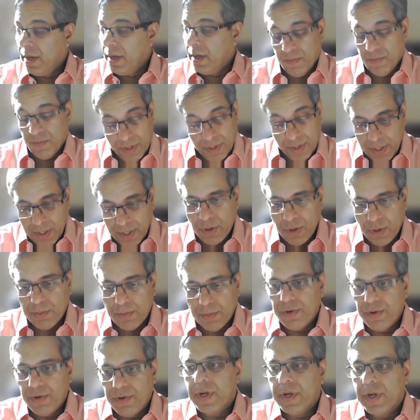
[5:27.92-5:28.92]
We need to
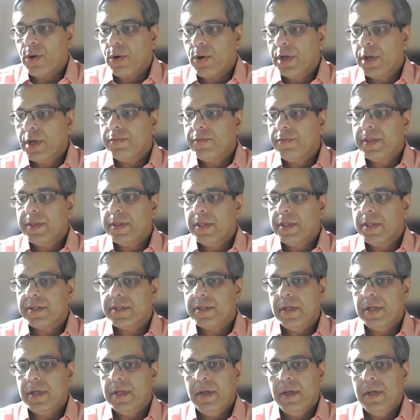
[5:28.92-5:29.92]
improve our recording of
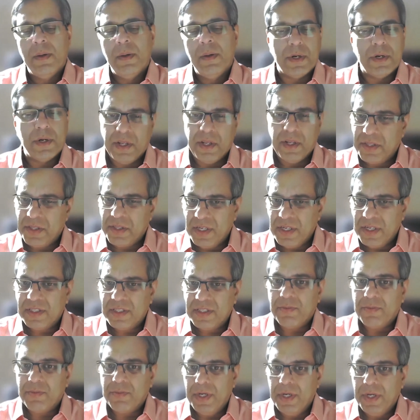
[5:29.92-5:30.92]
ethnicity, but there are things
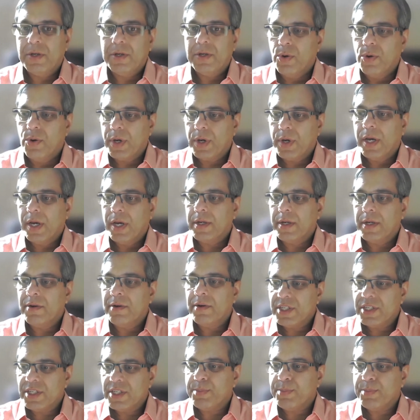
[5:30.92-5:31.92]
that we need to look at
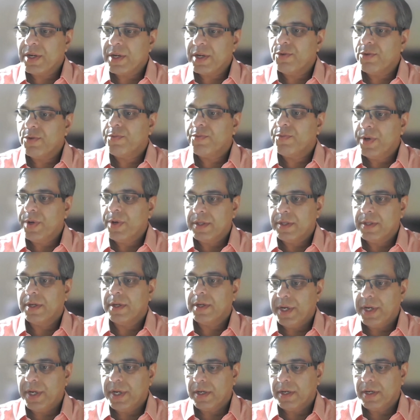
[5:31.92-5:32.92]
irrespective of whether
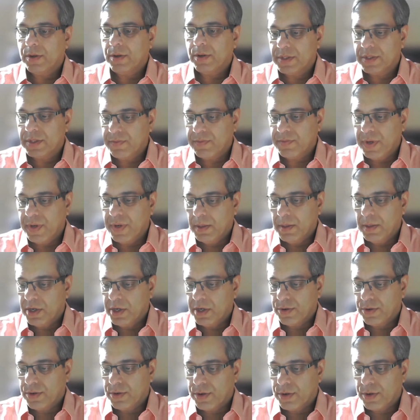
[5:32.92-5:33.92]
that breakdown is available
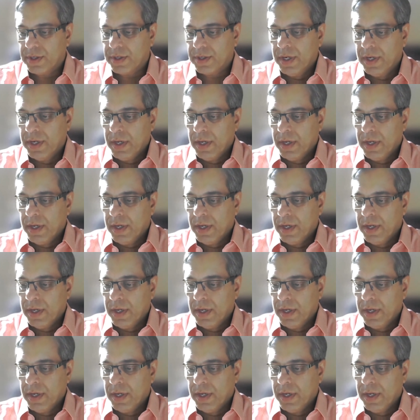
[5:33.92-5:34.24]
or not.